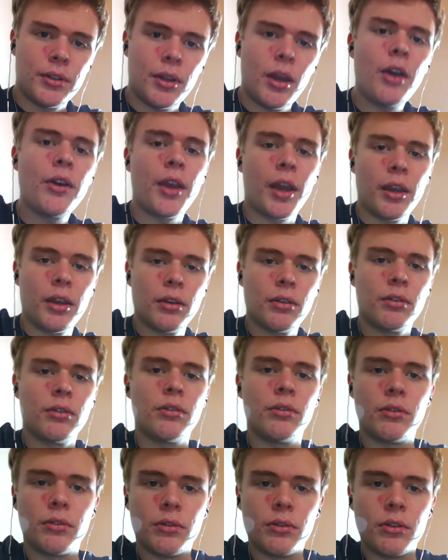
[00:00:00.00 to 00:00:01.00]

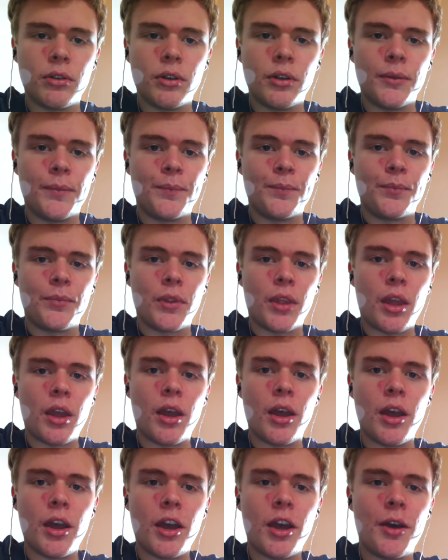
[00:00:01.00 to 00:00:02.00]

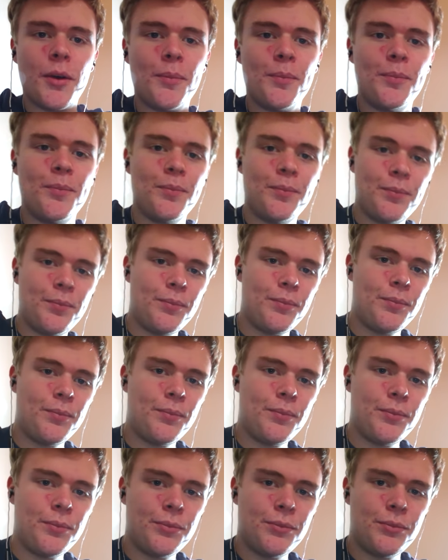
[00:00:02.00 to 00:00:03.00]

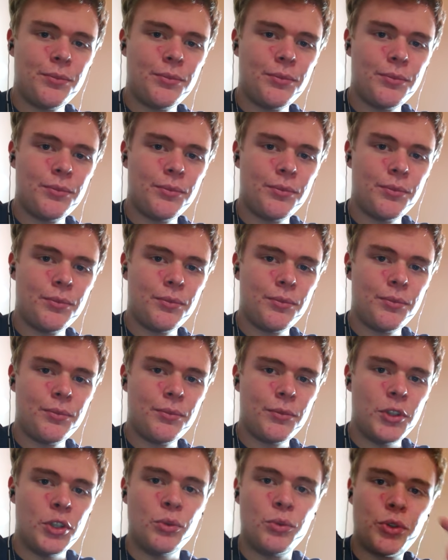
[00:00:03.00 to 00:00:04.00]

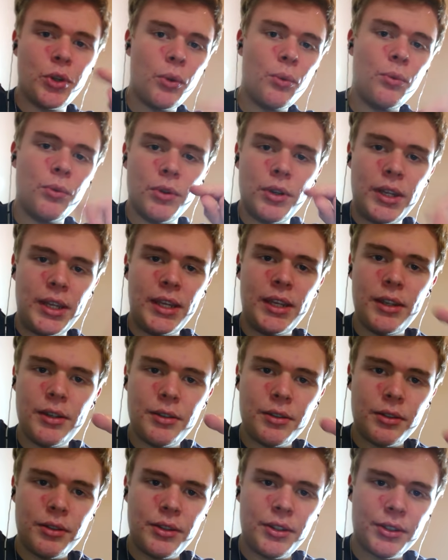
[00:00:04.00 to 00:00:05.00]
Okay.You don't need
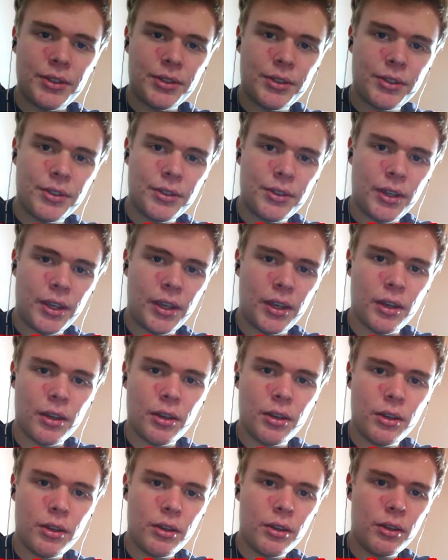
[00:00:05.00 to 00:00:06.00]
this
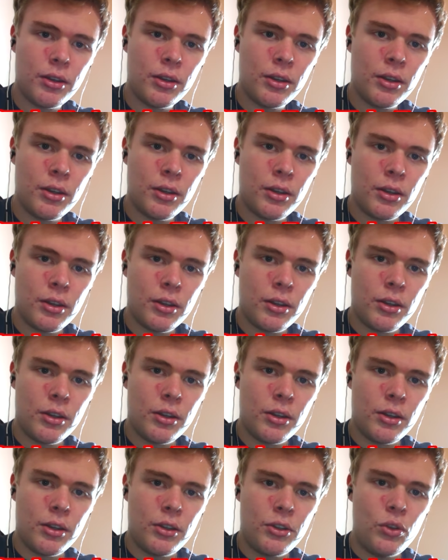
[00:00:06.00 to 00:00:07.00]
here.
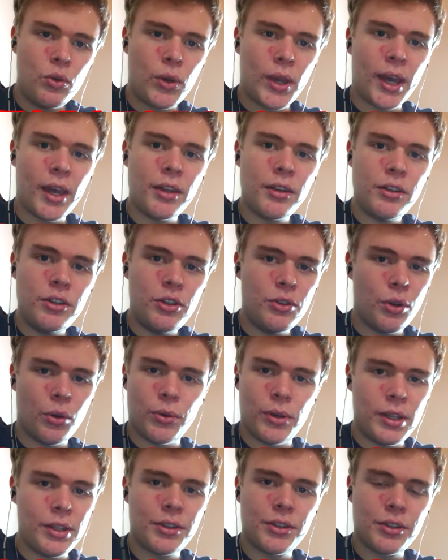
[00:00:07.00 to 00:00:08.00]
You
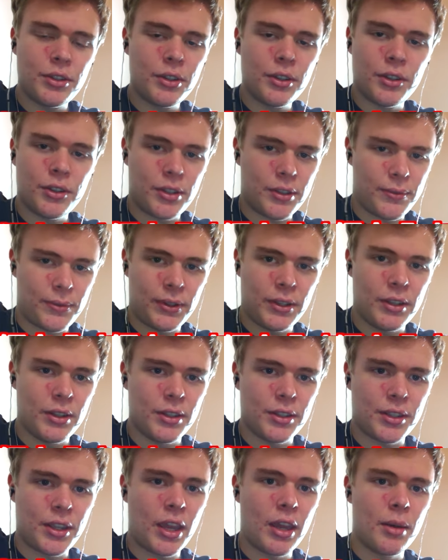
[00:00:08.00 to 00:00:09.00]
don't need to fill in
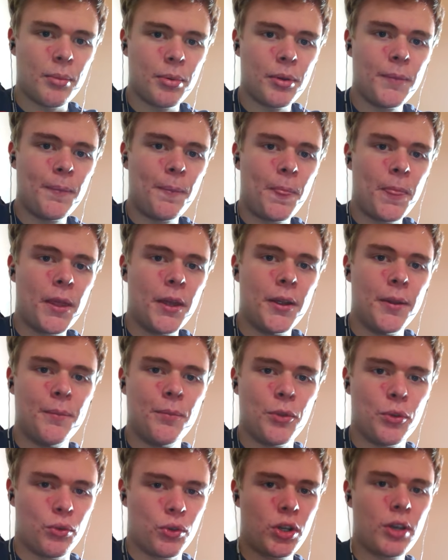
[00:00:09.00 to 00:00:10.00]
this gap.
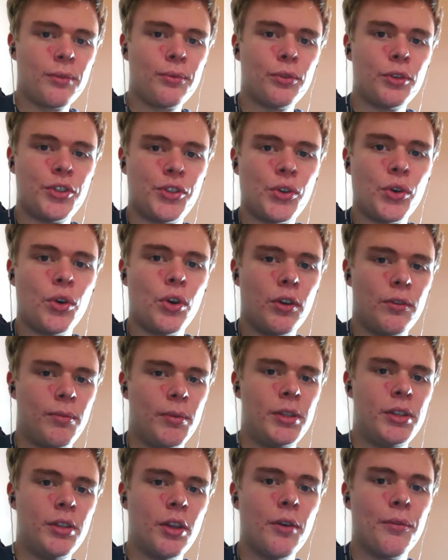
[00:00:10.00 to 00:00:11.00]
The recovery score
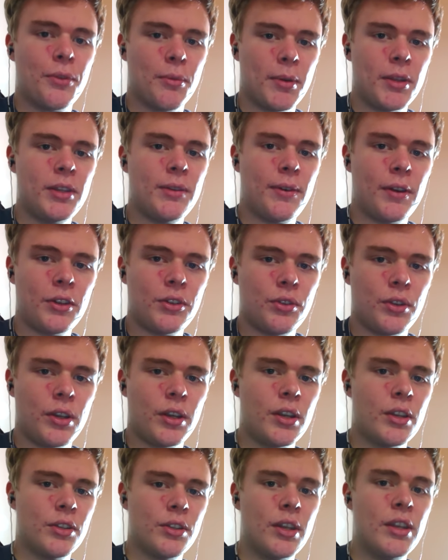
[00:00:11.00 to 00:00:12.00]
of the
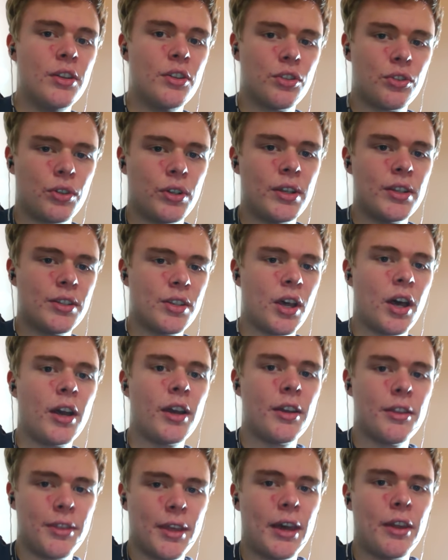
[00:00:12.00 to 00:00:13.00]
manufacturing industry is
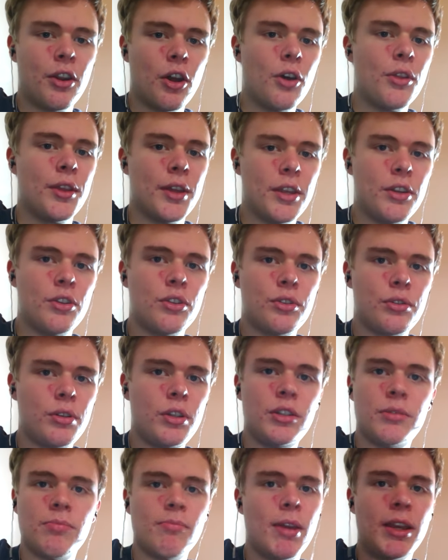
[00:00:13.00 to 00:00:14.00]
higher than other
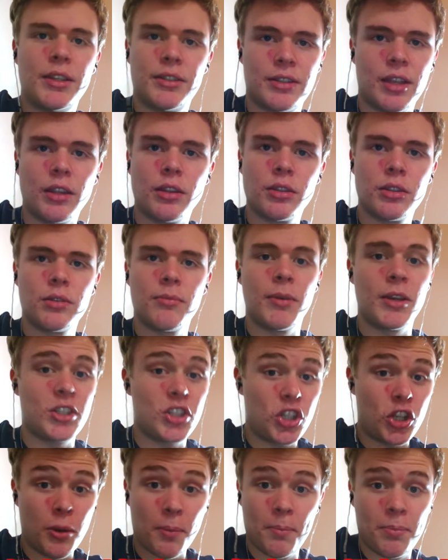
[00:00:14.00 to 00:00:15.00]
industries. Makes sense. Makes
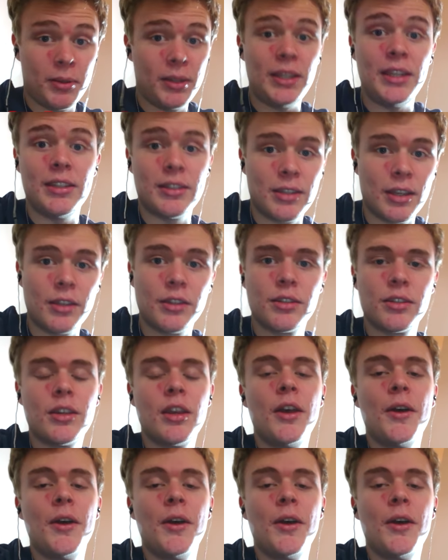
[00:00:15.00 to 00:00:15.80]
complete sense.